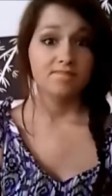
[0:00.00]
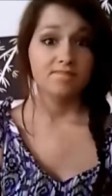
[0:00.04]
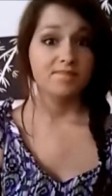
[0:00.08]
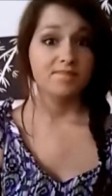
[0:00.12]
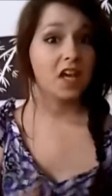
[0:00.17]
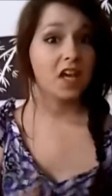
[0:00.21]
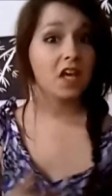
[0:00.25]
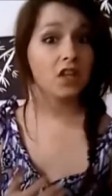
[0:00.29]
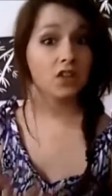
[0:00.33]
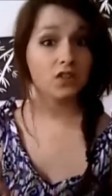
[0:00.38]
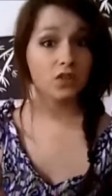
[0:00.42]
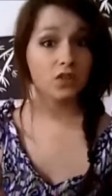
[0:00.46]

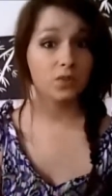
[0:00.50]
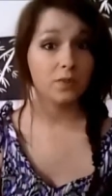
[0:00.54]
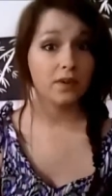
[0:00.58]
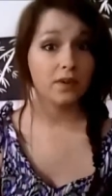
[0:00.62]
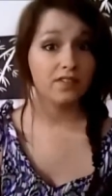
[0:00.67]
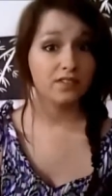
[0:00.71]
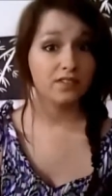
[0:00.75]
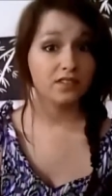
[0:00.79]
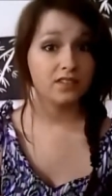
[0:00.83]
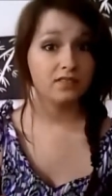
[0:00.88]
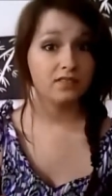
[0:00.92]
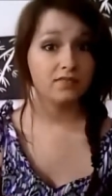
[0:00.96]
Taylor
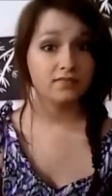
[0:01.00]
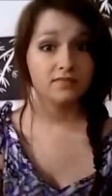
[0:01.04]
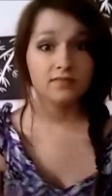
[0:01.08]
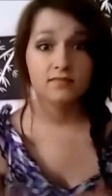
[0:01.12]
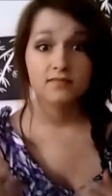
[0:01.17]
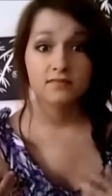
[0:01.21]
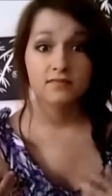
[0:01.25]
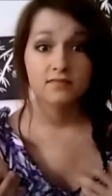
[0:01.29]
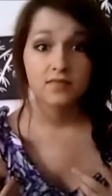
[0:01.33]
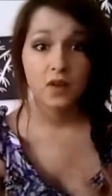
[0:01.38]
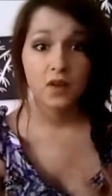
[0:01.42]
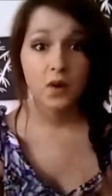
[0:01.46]
Swift
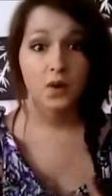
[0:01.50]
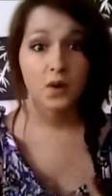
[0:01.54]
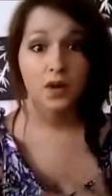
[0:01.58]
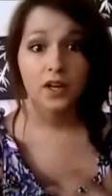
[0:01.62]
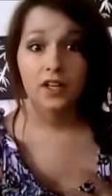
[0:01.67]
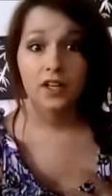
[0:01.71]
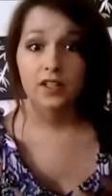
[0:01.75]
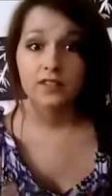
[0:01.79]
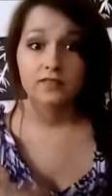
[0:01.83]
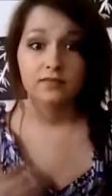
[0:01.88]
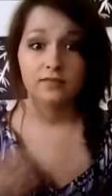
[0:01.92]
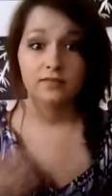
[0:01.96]

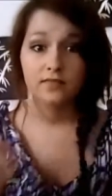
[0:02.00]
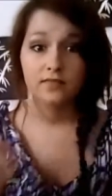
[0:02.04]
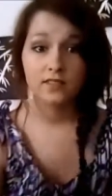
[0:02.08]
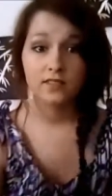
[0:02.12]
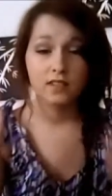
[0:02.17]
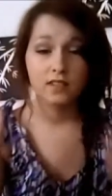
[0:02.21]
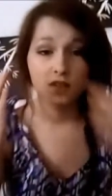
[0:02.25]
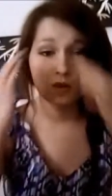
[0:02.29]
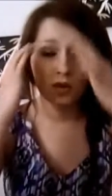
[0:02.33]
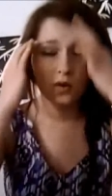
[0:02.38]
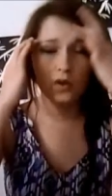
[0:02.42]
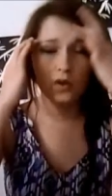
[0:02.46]
or
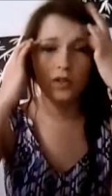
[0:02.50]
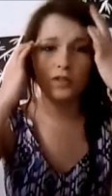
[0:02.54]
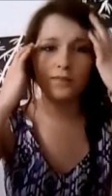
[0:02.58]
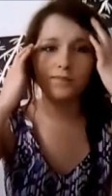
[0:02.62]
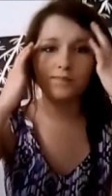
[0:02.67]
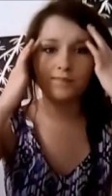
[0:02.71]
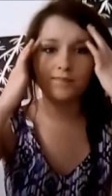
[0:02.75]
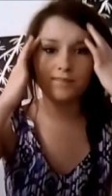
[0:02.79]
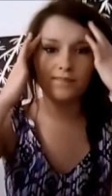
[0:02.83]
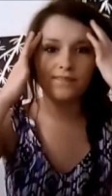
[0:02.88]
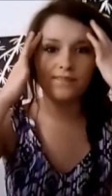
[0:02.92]
or